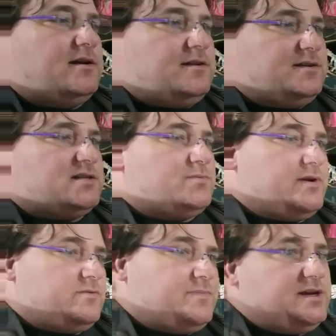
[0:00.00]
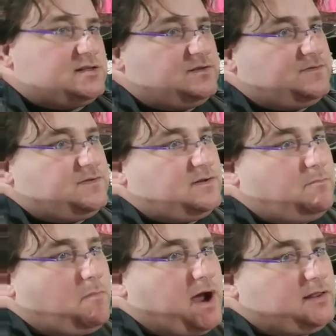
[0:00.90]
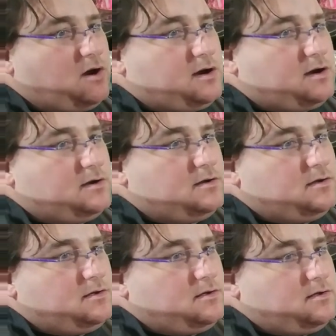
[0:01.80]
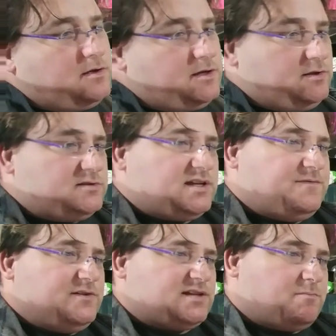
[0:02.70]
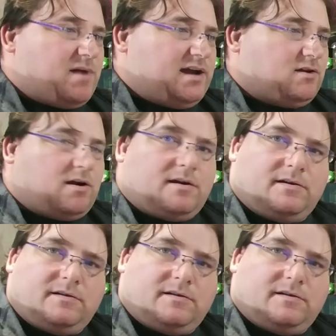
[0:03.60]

this weird piece of Mylar? Looks like, feels like Mylar.